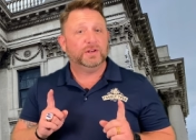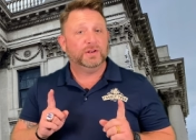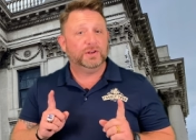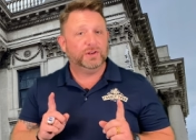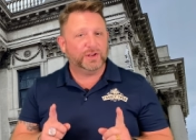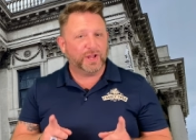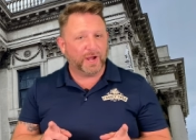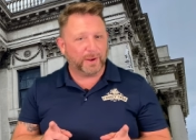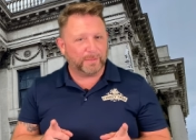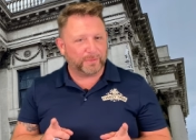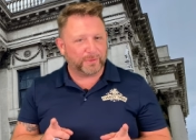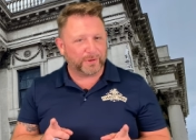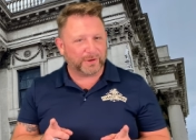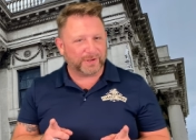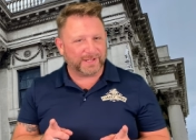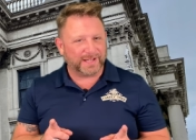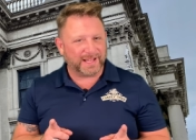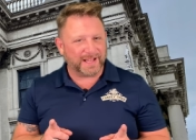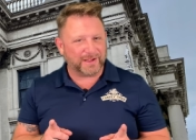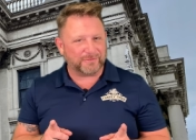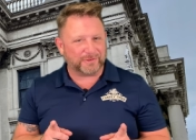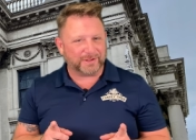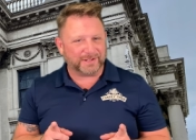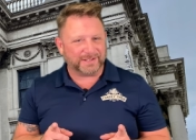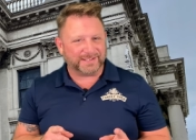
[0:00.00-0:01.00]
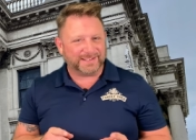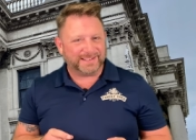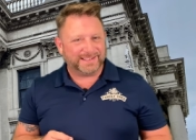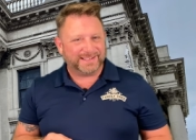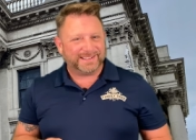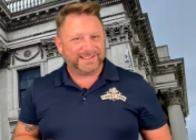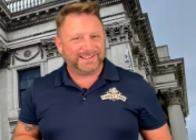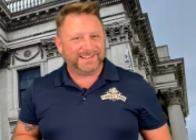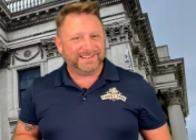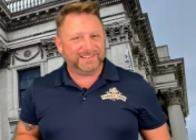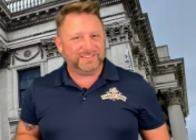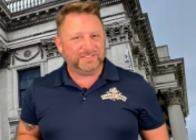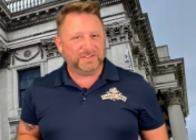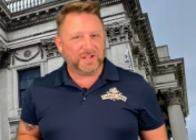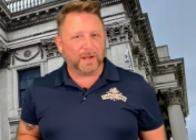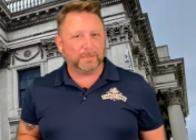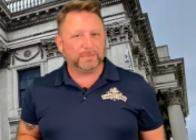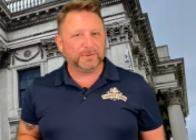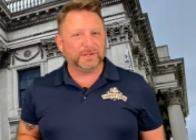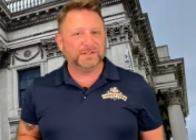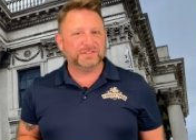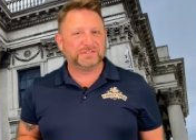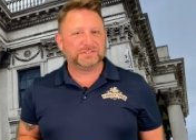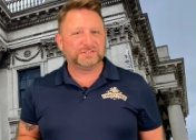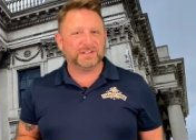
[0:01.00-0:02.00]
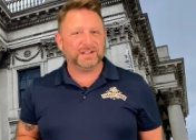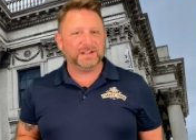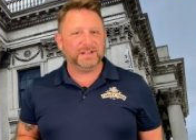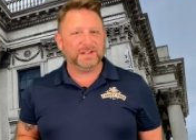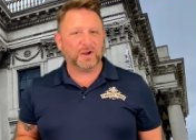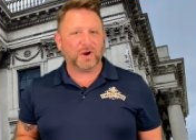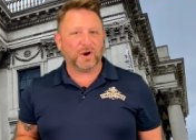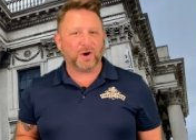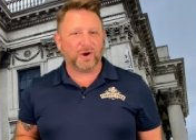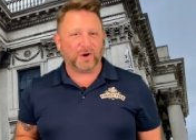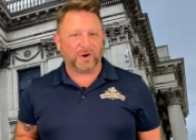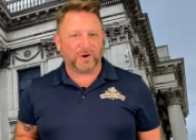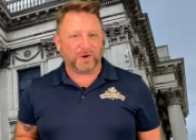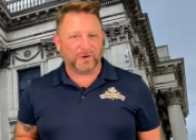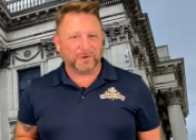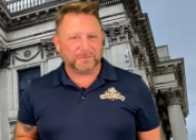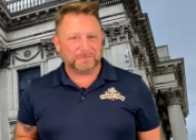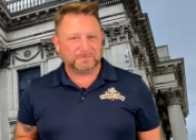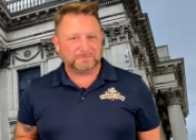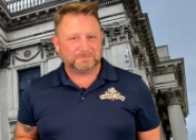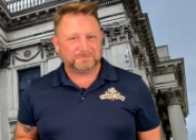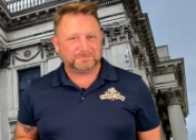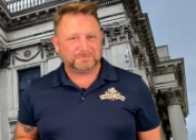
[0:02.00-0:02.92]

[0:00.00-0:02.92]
Number 11, Dublin City Hall.